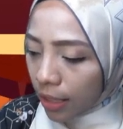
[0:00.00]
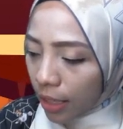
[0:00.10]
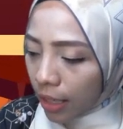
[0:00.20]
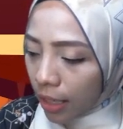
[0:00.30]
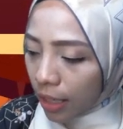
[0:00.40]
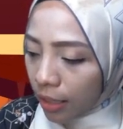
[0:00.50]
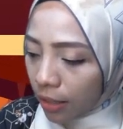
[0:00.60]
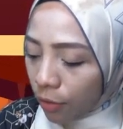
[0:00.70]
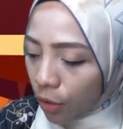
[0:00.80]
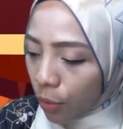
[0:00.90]

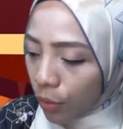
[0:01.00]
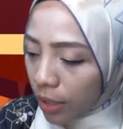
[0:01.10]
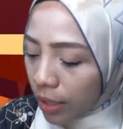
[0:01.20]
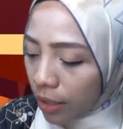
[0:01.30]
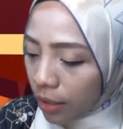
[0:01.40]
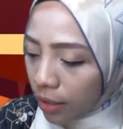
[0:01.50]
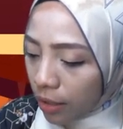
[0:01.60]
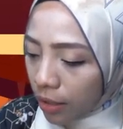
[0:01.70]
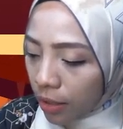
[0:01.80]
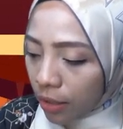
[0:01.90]
and if we want
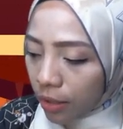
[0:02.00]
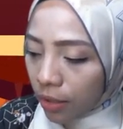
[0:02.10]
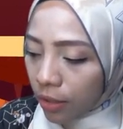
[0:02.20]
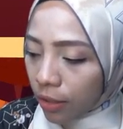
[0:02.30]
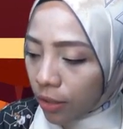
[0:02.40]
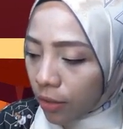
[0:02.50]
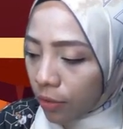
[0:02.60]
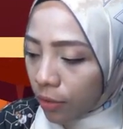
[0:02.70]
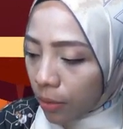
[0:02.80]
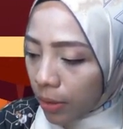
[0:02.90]

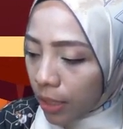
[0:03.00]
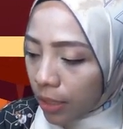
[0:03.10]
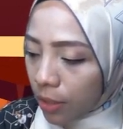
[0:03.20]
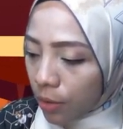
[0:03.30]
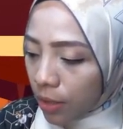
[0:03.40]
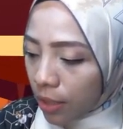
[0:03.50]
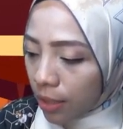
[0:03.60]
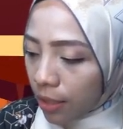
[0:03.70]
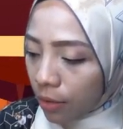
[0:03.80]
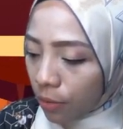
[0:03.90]
from here to
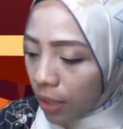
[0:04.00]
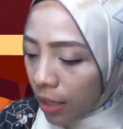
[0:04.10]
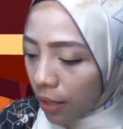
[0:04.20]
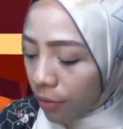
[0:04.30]
here we have